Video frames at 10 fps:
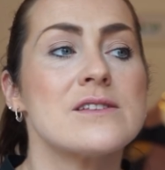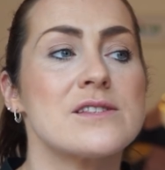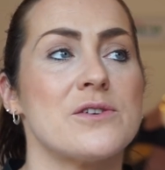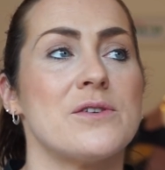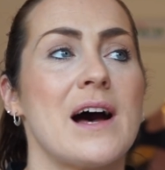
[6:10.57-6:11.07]

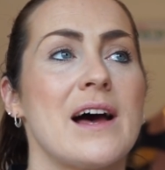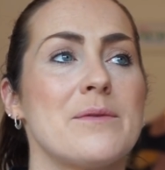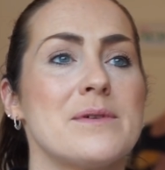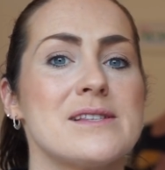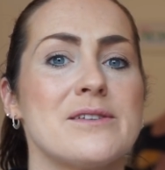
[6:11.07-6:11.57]
So
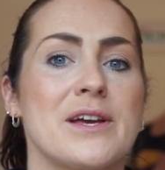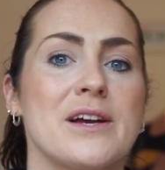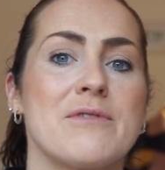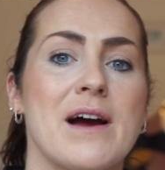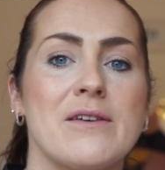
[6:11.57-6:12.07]
I was
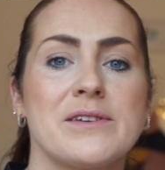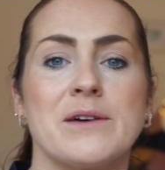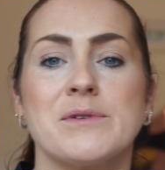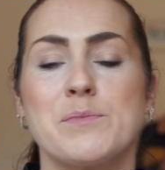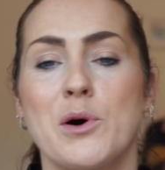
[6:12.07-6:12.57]
looking around and
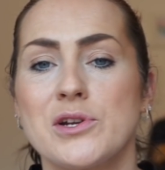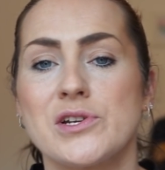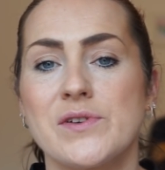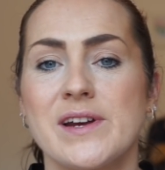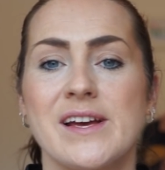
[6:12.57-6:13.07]
I was
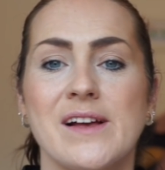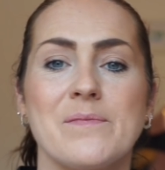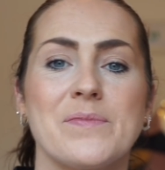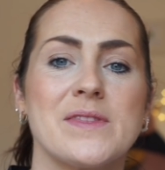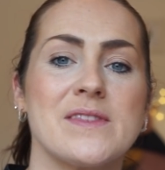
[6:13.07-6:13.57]

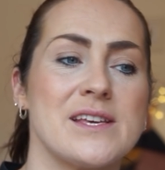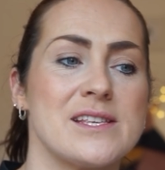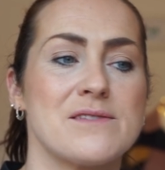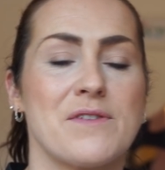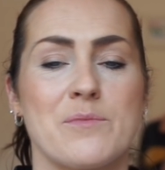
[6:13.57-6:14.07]
pondering
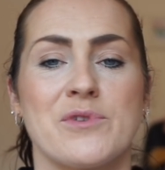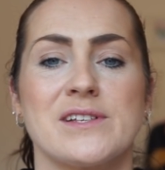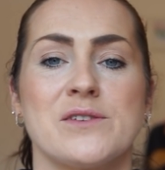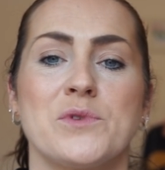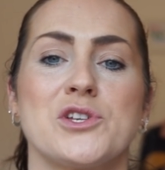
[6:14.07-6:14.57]
these
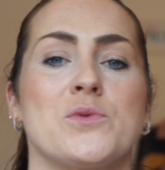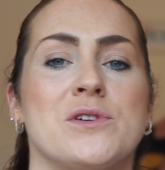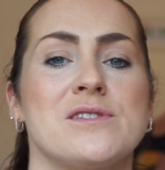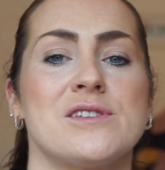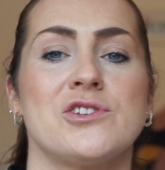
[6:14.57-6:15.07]
fabrics and which
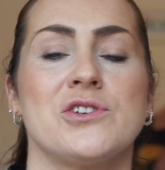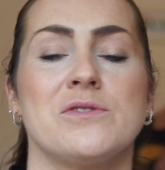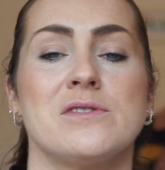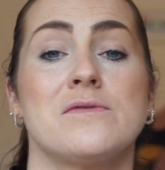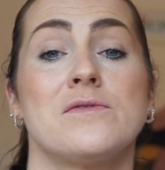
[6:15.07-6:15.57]
ones to
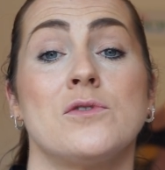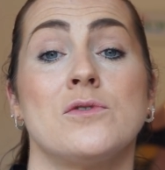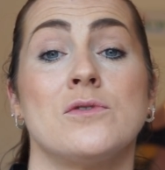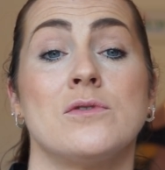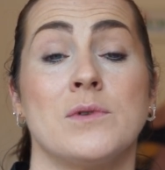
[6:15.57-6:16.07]
choose
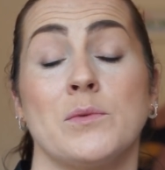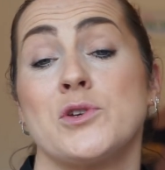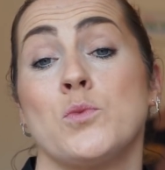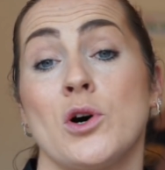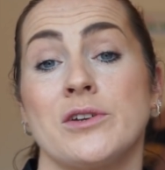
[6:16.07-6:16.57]
for, well,
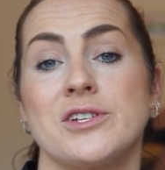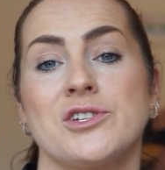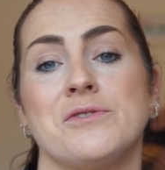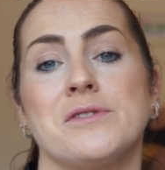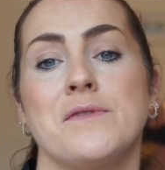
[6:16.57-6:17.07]
which one to
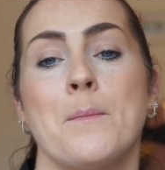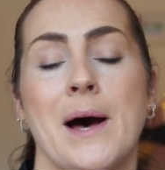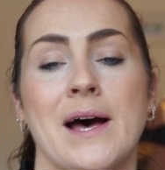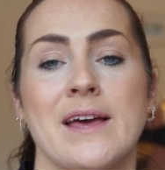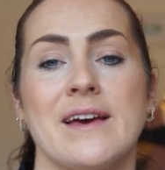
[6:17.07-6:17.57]
choose for
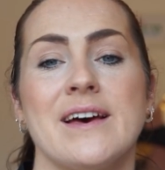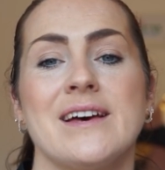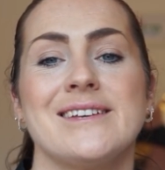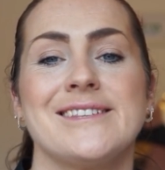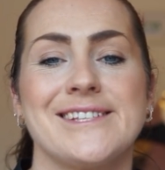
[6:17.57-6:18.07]
my
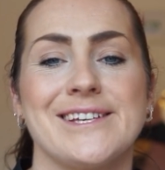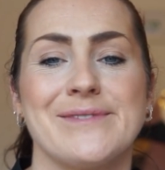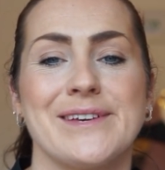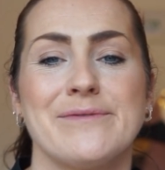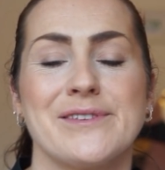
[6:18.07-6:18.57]

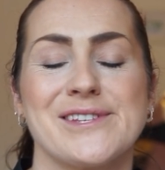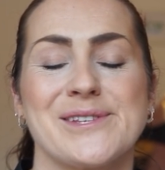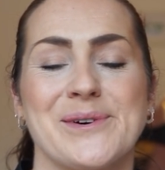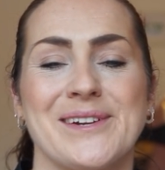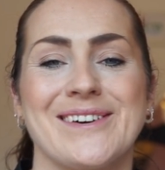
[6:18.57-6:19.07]
Stevie for the
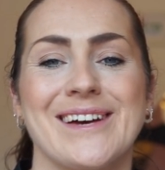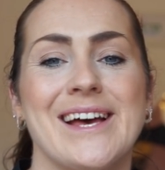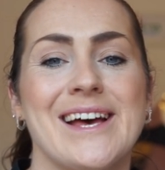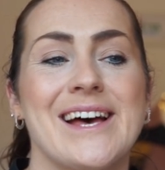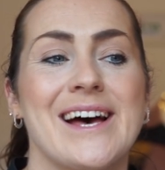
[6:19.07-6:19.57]
sew along,
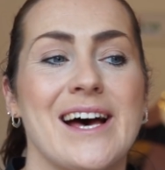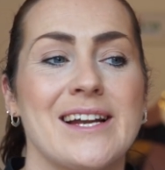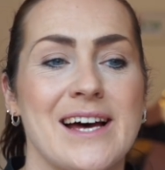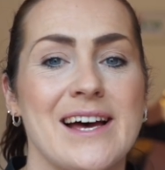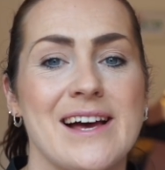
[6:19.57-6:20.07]

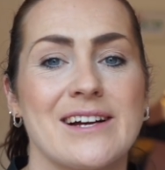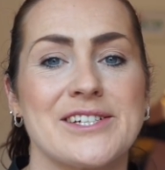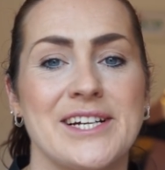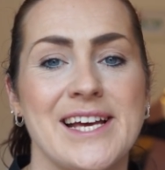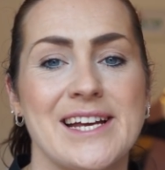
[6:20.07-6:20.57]
and I
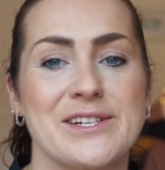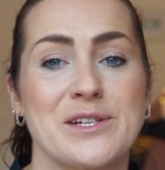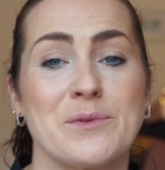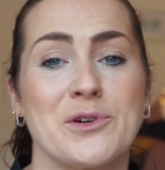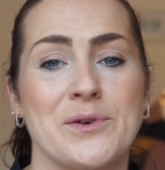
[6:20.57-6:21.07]
actually ended
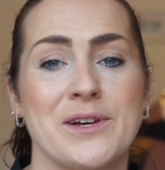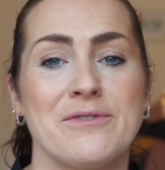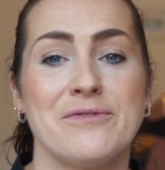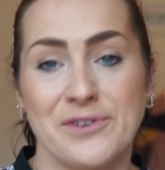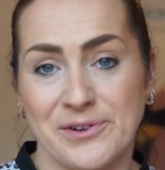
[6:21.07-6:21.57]
up going
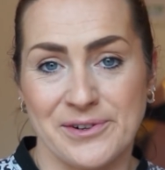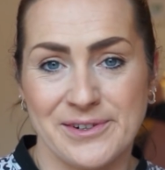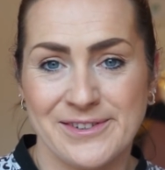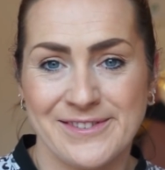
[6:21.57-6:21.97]
for